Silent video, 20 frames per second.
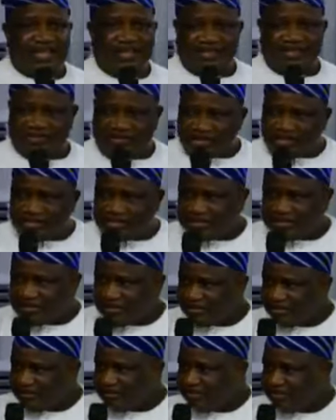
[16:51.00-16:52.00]
our state
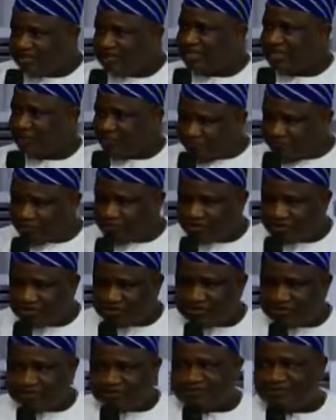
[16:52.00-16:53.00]
is up for
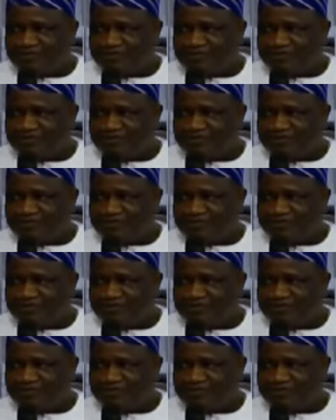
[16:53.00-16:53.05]
it.